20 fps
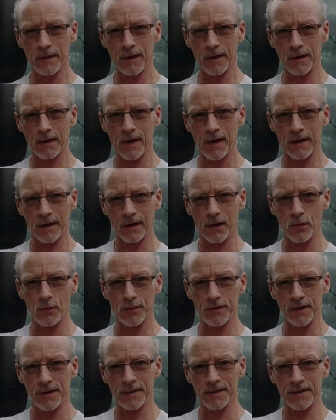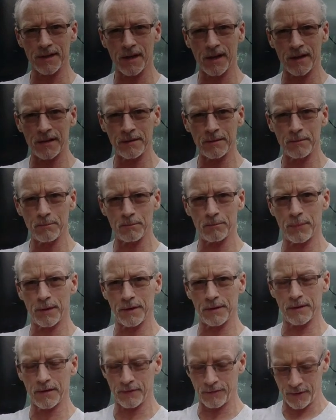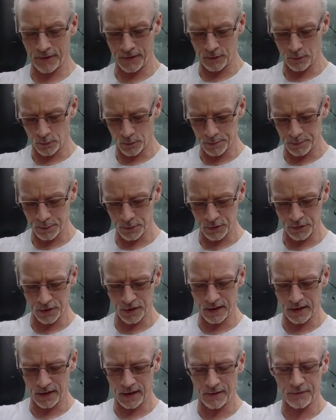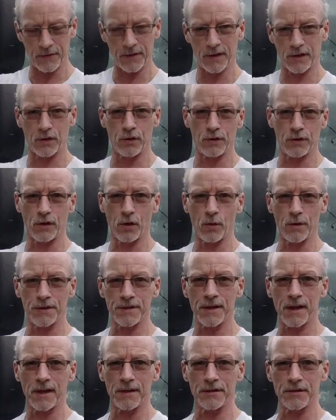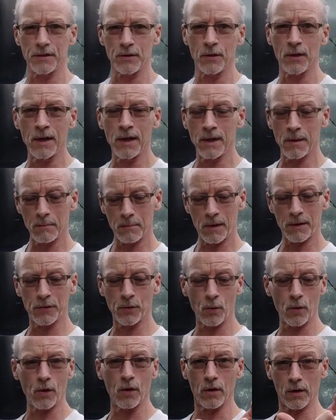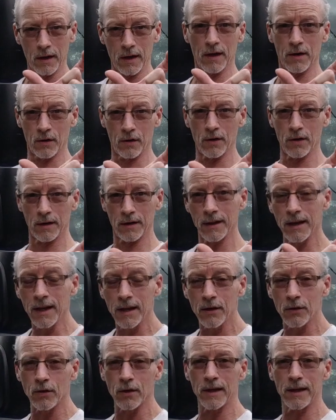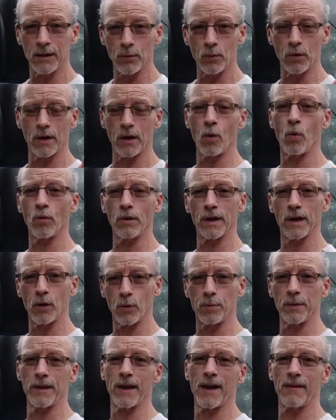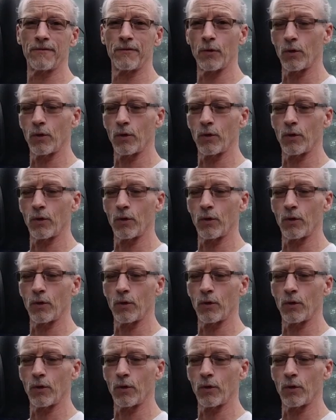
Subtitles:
it kind of goes inside, but the fender was pushed in enough that it couldn't go inside. So my door literally would only open that